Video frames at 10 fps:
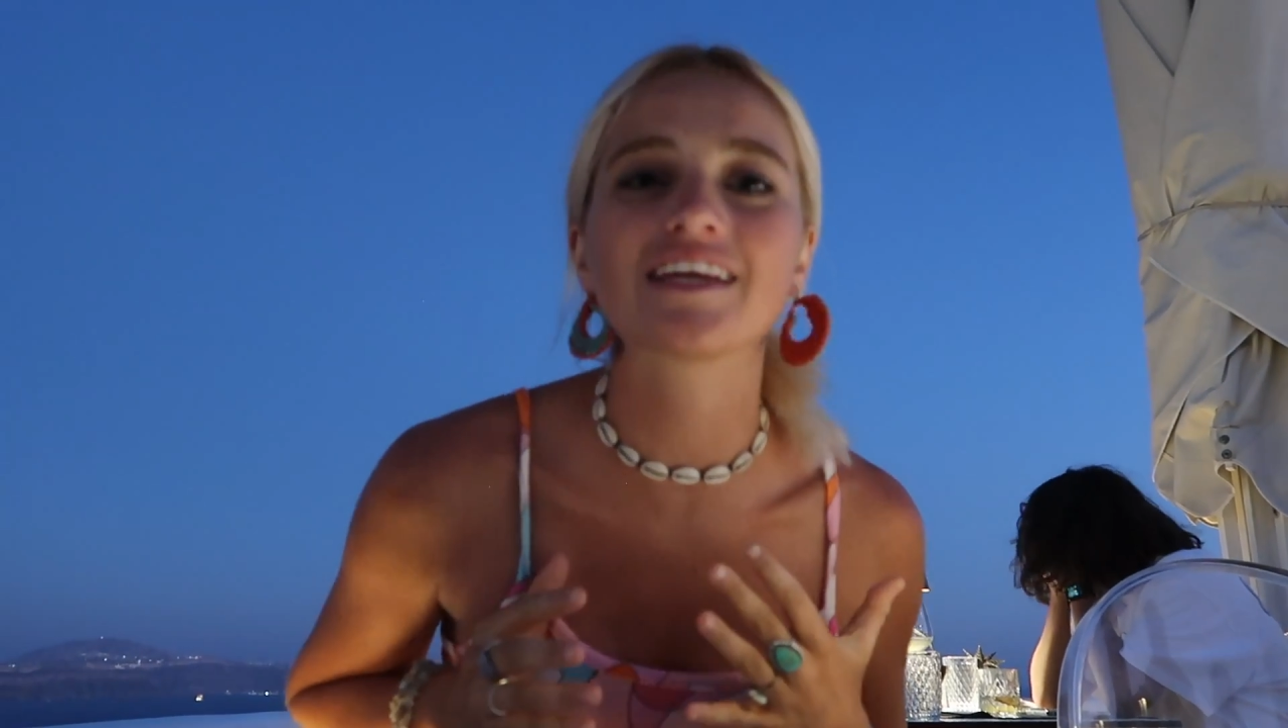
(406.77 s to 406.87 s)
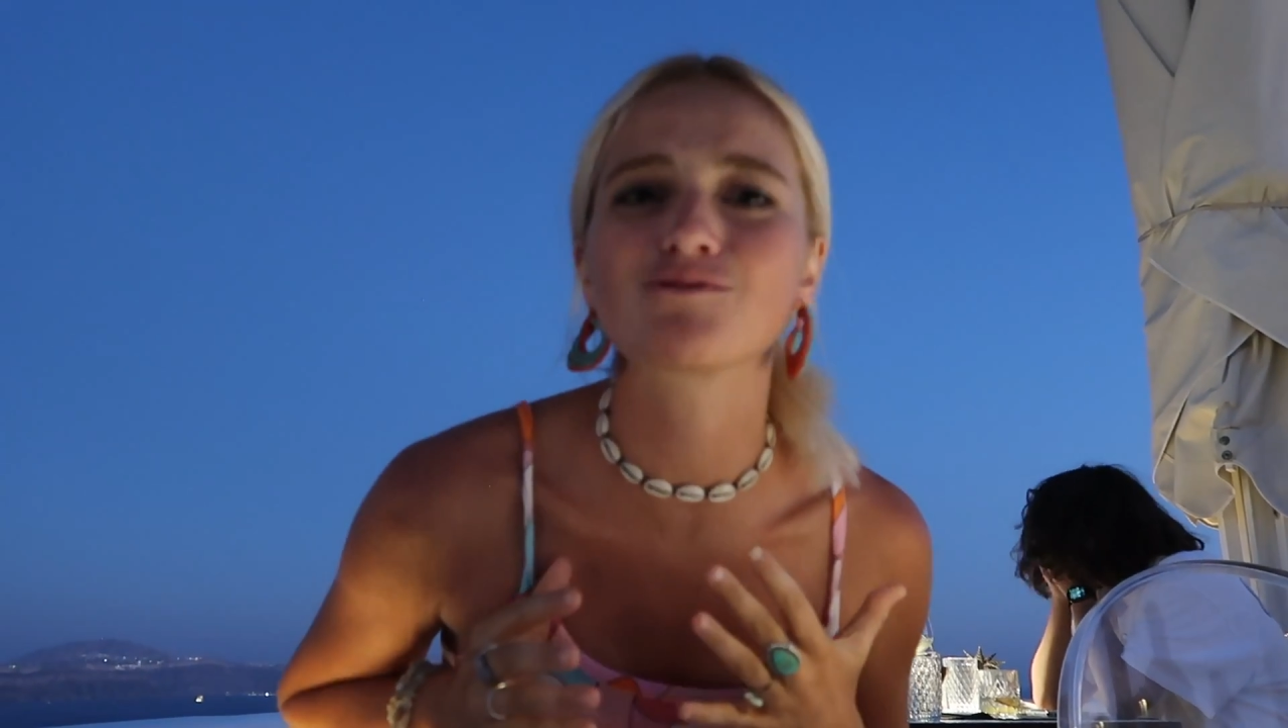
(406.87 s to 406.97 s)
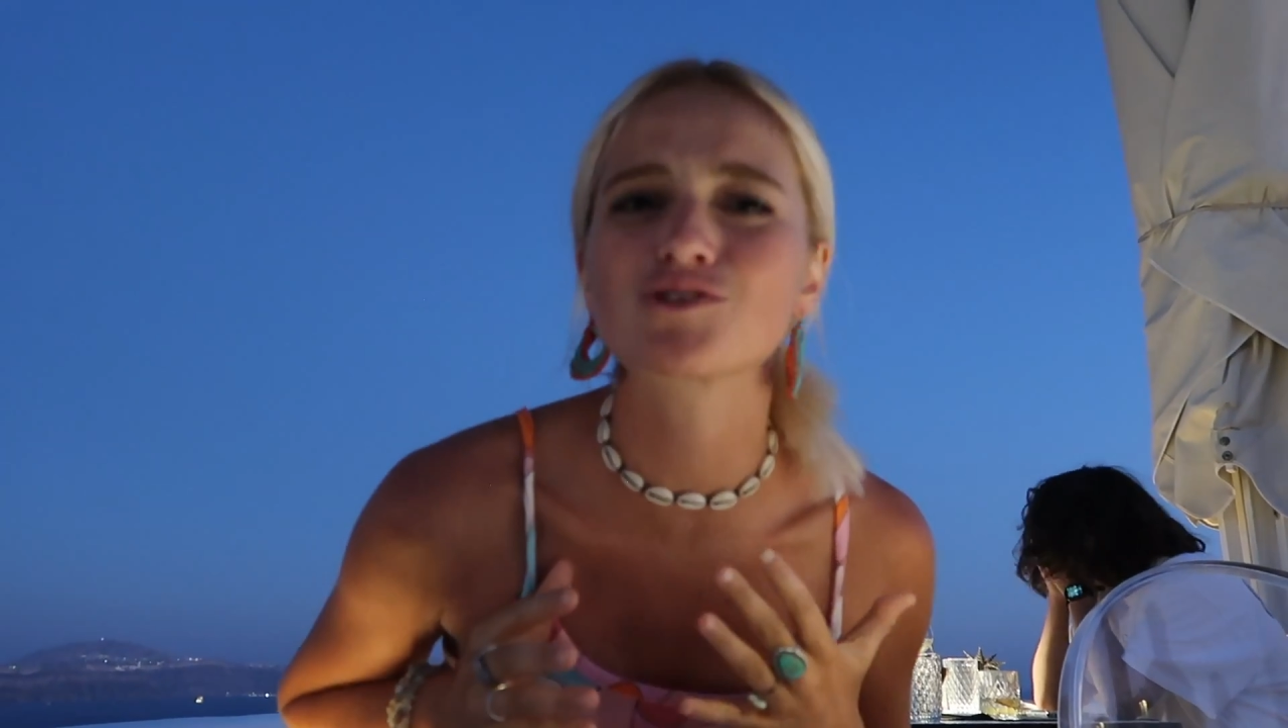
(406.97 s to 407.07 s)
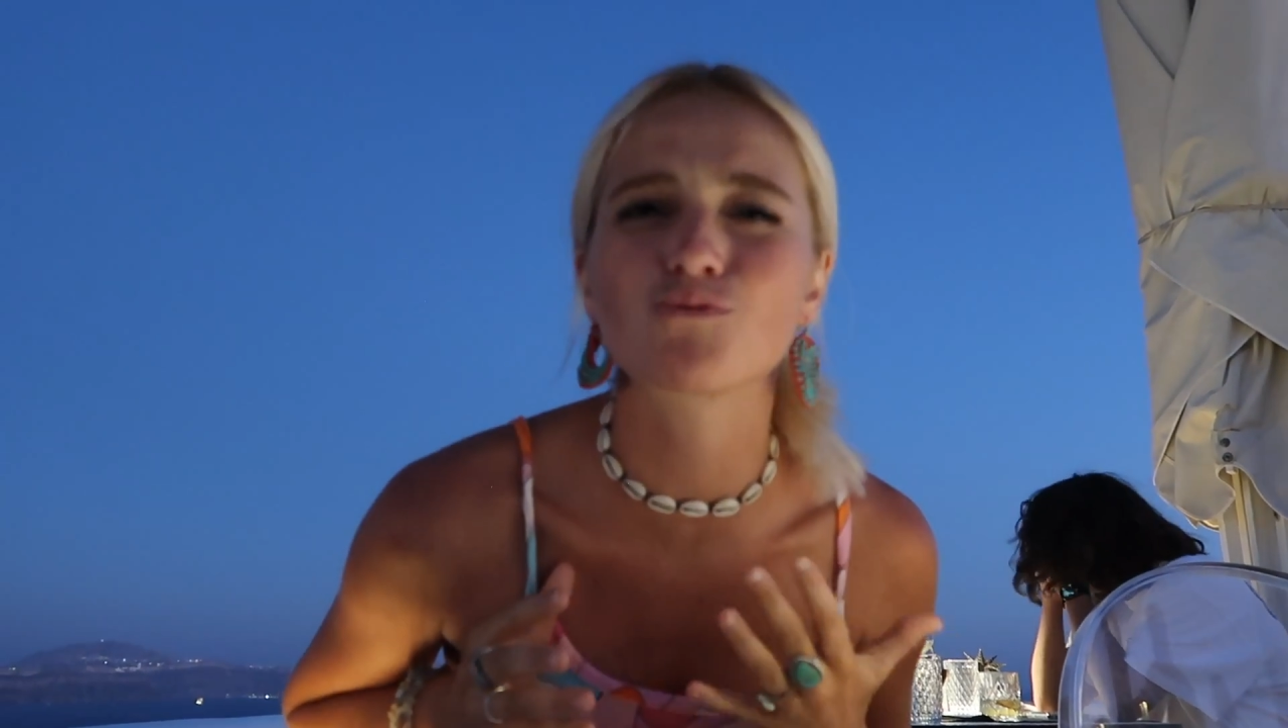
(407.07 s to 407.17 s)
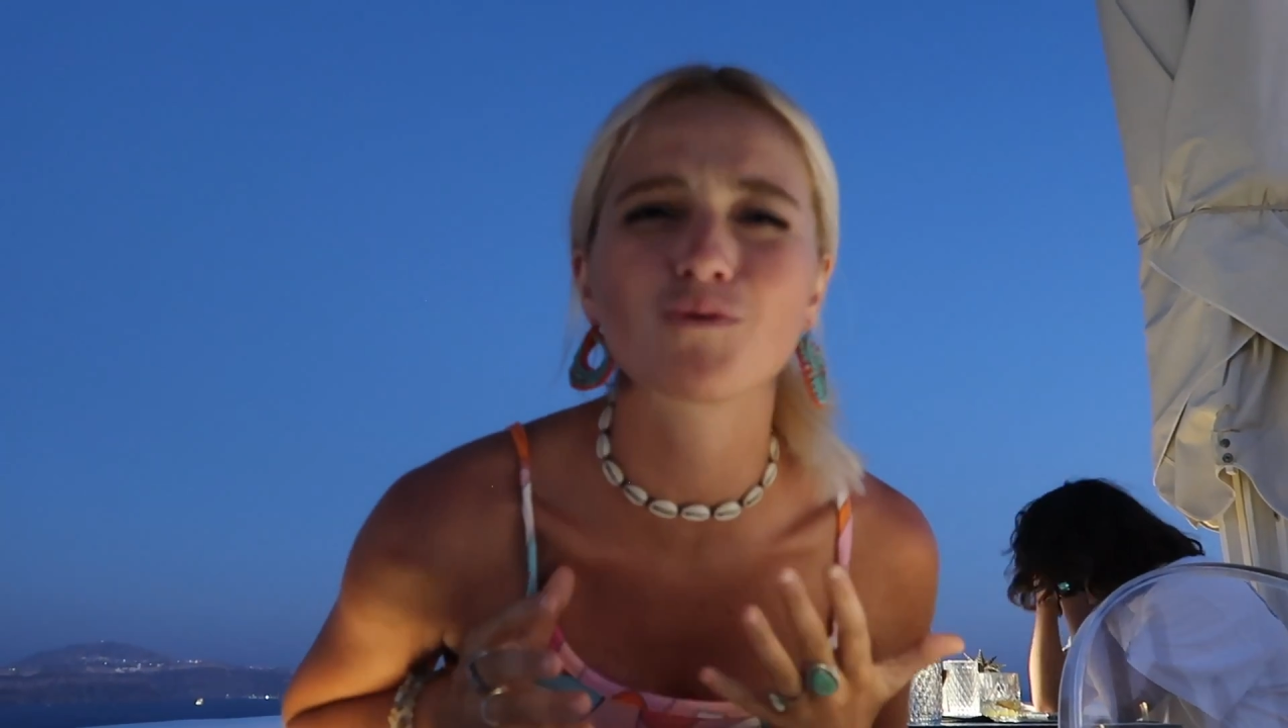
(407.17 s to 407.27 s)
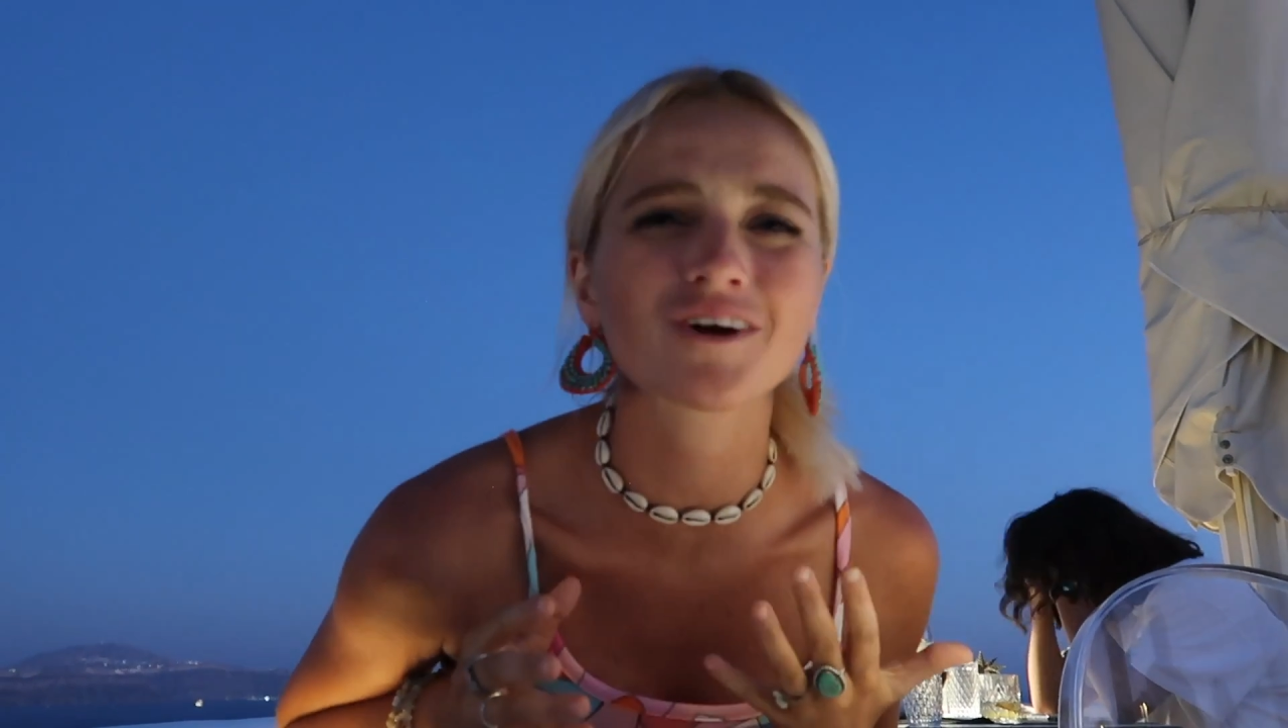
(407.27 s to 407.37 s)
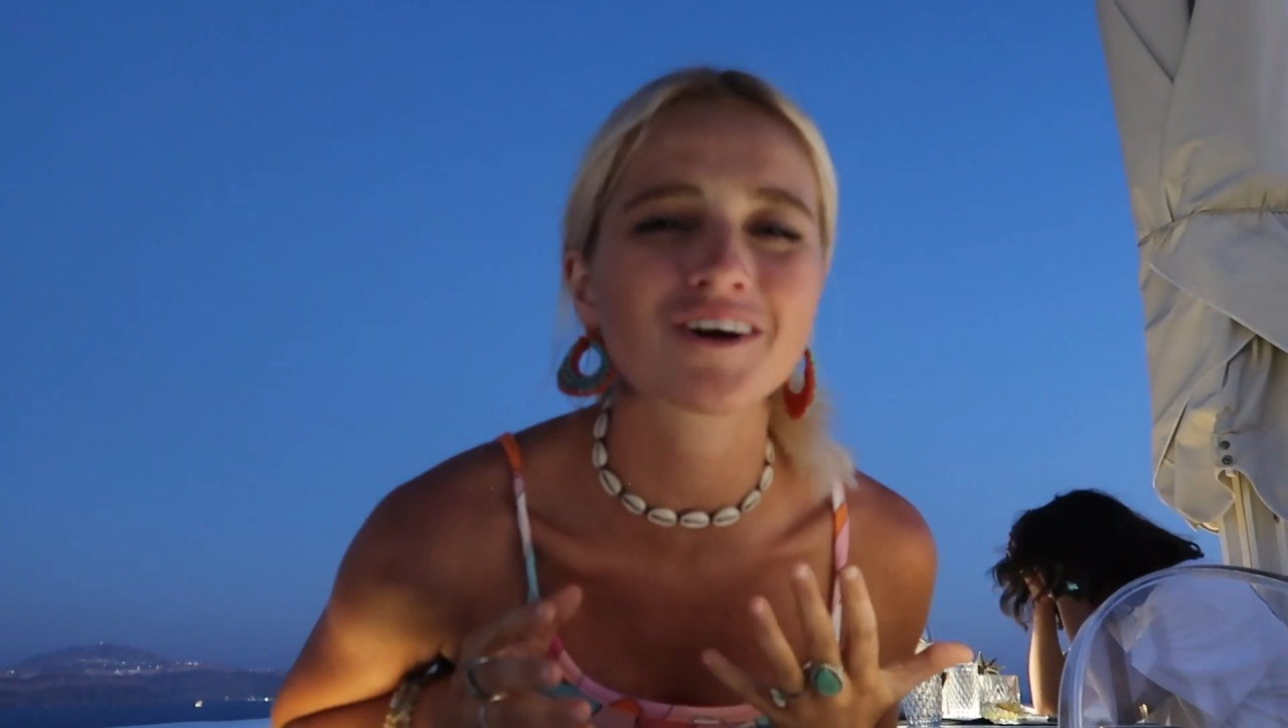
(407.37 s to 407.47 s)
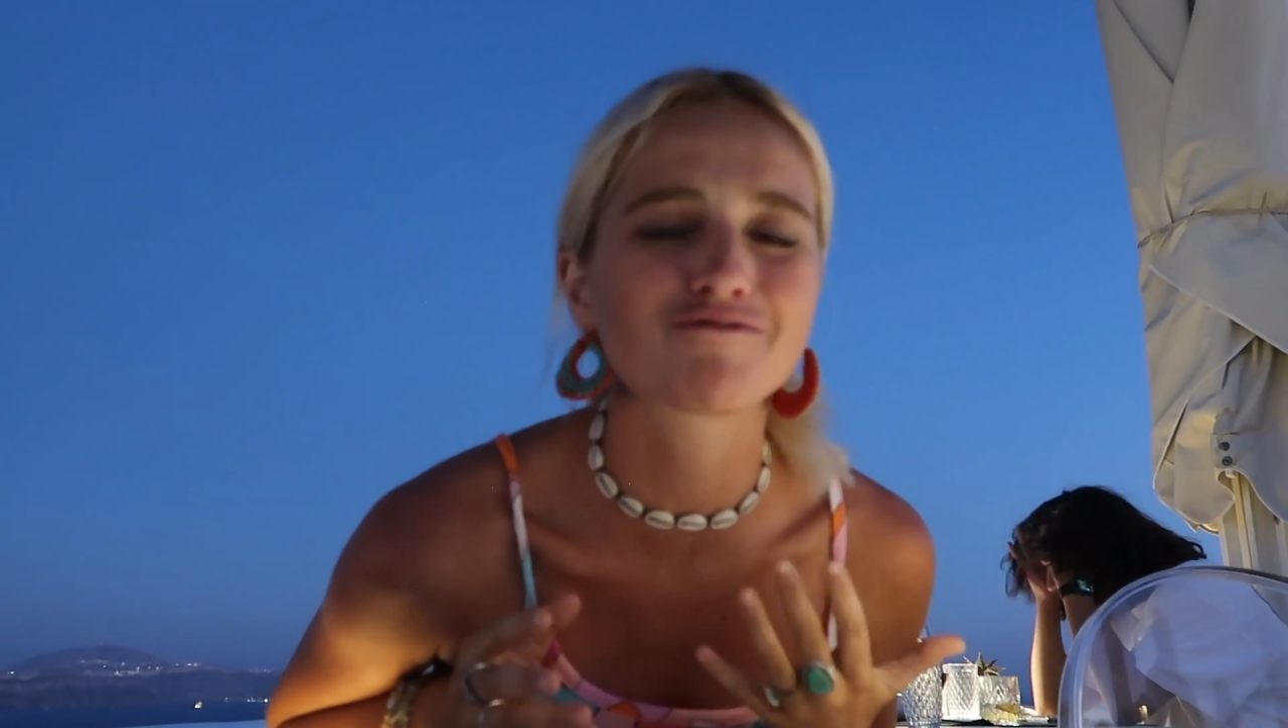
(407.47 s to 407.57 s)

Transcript: it was a work